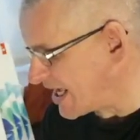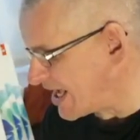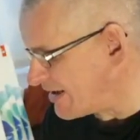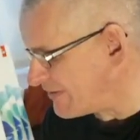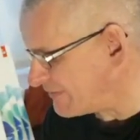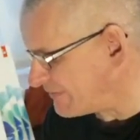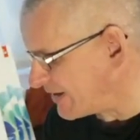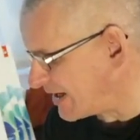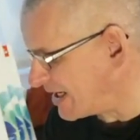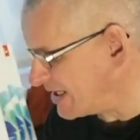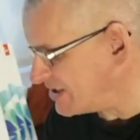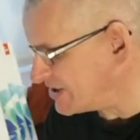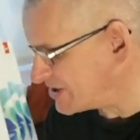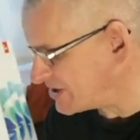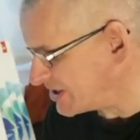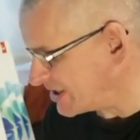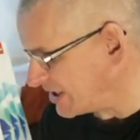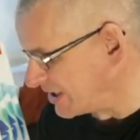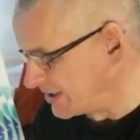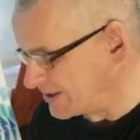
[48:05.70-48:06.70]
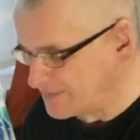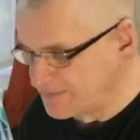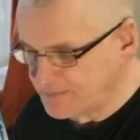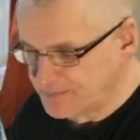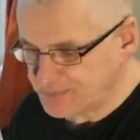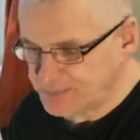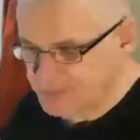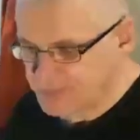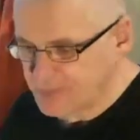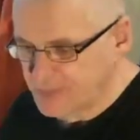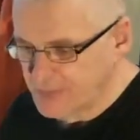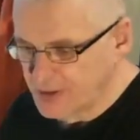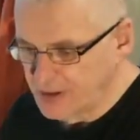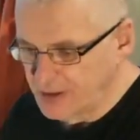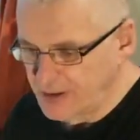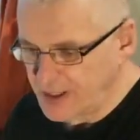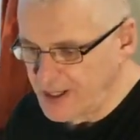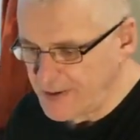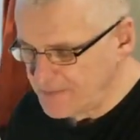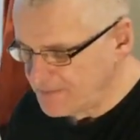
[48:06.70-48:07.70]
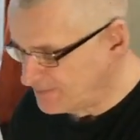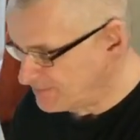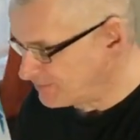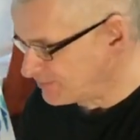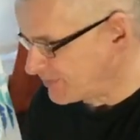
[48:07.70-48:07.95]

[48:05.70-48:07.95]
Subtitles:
F, A, C, all right?